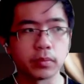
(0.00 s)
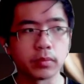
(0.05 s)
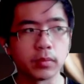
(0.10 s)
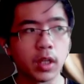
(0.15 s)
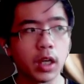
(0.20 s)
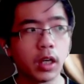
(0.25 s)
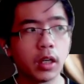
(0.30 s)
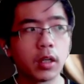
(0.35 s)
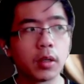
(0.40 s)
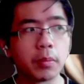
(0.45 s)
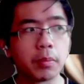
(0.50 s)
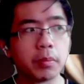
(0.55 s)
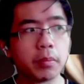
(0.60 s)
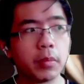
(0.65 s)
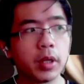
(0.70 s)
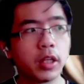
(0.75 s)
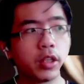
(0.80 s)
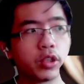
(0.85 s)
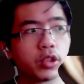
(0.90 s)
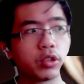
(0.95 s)
yeah,
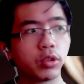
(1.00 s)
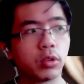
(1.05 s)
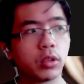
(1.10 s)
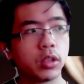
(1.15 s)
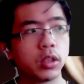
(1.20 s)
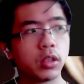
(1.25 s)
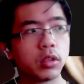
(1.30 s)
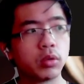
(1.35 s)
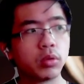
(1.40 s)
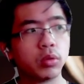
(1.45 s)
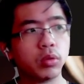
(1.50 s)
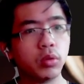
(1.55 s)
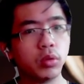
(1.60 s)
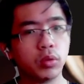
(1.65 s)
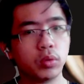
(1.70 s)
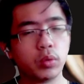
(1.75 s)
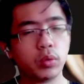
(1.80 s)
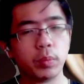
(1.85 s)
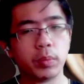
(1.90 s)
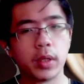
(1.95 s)
made sure
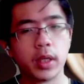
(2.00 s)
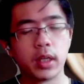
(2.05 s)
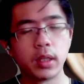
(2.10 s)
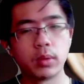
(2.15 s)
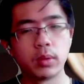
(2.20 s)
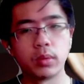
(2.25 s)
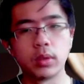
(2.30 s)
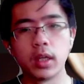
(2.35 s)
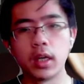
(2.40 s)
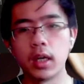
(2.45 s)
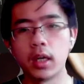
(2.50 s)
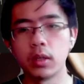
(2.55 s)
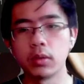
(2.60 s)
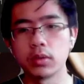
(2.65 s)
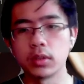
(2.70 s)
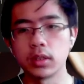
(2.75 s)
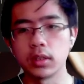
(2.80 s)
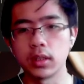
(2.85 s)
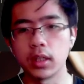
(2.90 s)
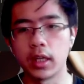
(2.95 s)
to play to their
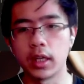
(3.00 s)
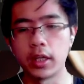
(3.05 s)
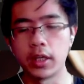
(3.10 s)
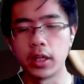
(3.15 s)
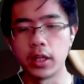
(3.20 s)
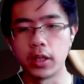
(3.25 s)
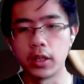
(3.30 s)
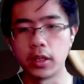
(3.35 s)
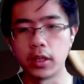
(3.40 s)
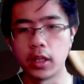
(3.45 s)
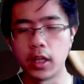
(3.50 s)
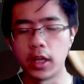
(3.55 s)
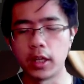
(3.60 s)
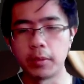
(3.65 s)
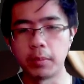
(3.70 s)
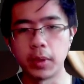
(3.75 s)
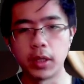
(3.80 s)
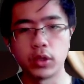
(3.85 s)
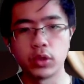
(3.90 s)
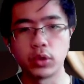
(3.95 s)
outs and
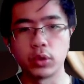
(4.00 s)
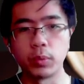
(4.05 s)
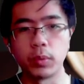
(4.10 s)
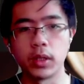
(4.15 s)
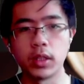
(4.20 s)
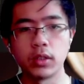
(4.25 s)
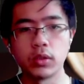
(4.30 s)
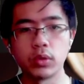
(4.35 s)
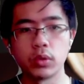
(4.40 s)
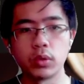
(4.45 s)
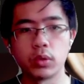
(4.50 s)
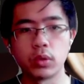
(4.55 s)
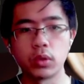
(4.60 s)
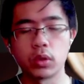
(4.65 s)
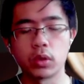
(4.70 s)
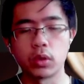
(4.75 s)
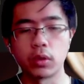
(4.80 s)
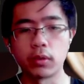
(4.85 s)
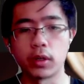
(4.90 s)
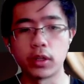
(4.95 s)
managed to win. So
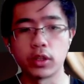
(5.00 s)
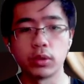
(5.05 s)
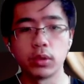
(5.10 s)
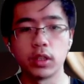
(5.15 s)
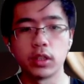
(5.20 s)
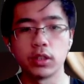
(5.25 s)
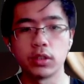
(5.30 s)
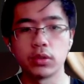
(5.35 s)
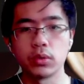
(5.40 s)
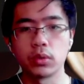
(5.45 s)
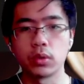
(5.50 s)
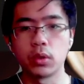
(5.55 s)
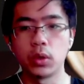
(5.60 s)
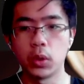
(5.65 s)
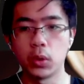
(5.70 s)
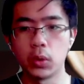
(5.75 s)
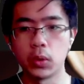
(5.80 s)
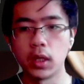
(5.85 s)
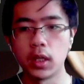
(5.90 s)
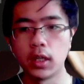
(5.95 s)
congratulations to
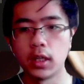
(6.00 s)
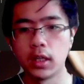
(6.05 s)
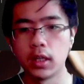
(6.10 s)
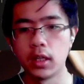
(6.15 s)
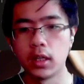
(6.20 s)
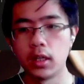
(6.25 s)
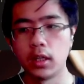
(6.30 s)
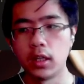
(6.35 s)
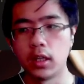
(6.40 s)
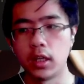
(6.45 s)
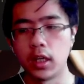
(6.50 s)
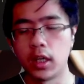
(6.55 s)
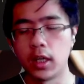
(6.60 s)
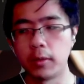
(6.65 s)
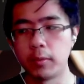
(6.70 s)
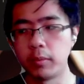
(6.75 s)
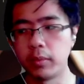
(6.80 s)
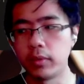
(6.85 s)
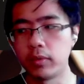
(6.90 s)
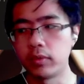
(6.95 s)
Cole.
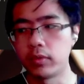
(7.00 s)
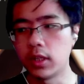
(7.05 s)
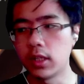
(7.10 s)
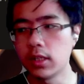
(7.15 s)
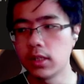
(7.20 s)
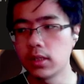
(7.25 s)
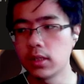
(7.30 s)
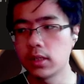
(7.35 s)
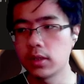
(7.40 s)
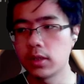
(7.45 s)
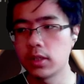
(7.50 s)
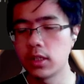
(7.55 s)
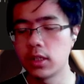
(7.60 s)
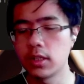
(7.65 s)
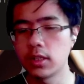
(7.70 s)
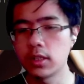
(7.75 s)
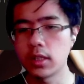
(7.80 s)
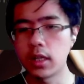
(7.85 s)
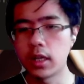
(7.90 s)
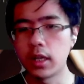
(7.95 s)
And with this,
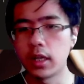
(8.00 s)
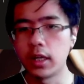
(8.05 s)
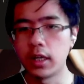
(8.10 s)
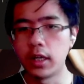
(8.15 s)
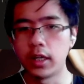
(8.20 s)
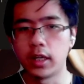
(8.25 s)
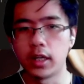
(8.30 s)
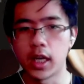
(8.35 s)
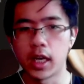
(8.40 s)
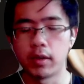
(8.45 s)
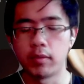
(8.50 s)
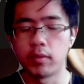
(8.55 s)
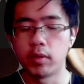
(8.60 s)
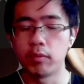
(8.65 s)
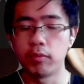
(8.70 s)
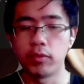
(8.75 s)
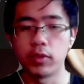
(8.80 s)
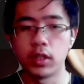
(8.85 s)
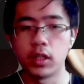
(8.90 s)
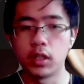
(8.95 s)
since I
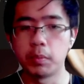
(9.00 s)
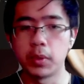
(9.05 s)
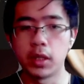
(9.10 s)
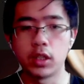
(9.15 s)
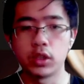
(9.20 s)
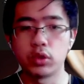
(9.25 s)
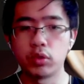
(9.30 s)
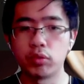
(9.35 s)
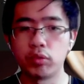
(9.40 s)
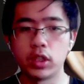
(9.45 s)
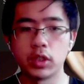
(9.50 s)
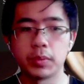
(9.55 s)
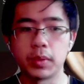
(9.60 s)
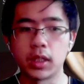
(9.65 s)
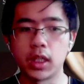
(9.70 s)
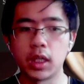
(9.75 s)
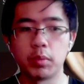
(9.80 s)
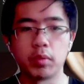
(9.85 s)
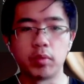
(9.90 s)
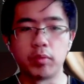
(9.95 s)
haven't managed to finish my
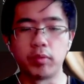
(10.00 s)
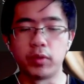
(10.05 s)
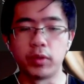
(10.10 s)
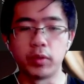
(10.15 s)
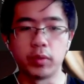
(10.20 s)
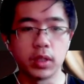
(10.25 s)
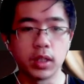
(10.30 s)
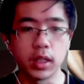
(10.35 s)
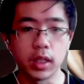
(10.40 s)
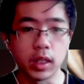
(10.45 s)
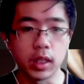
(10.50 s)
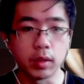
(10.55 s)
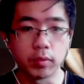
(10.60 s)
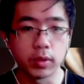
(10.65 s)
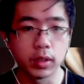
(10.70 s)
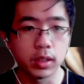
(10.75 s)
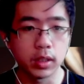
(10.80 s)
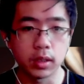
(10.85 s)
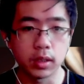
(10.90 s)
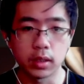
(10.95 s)
game with Viri
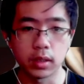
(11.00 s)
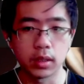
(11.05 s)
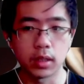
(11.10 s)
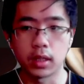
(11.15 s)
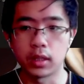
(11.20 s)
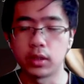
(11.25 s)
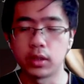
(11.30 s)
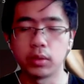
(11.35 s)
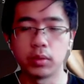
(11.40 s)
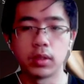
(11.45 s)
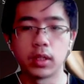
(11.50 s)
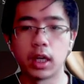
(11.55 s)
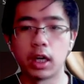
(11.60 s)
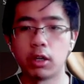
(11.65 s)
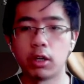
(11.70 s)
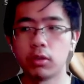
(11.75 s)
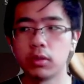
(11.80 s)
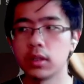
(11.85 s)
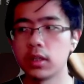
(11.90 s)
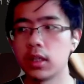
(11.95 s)
even until
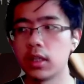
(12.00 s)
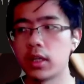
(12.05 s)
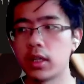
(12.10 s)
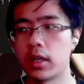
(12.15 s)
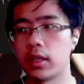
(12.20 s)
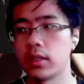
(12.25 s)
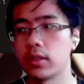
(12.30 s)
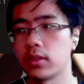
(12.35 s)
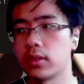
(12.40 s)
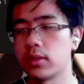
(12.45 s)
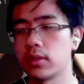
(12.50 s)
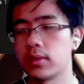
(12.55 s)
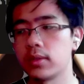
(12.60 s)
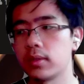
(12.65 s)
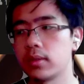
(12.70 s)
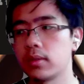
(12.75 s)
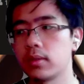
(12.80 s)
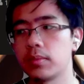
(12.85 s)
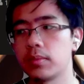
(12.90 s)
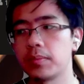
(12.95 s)
now, I
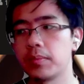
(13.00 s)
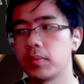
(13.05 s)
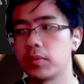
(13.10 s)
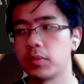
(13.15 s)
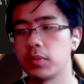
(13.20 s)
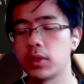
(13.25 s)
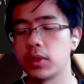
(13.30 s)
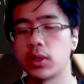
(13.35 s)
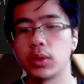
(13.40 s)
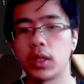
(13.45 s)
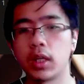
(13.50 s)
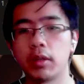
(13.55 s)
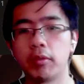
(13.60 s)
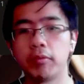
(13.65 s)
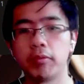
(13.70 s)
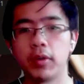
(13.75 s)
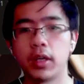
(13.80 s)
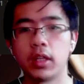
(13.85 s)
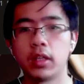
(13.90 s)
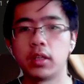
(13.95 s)
still
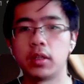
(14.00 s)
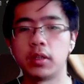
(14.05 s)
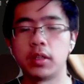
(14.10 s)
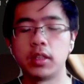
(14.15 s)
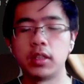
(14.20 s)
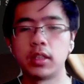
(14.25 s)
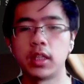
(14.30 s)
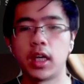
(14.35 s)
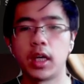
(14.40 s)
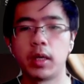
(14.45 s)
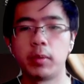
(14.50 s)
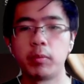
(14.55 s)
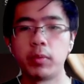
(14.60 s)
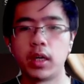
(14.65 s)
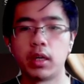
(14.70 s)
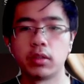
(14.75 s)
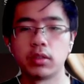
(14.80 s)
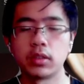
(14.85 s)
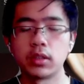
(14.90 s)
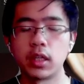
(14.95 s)
can't find a time
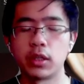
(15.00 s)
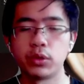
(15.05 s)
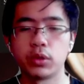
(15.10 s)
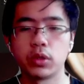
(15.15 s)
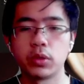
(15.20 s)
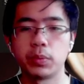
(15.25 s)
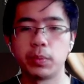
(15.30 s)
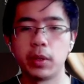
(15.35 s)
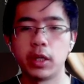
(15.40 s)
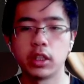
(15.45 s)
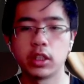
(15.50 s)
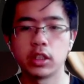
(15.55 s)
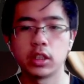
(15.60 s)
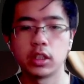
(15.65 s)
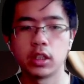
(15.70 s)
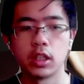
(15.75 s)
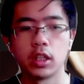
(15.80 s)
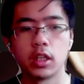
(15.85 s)
where our schedules match.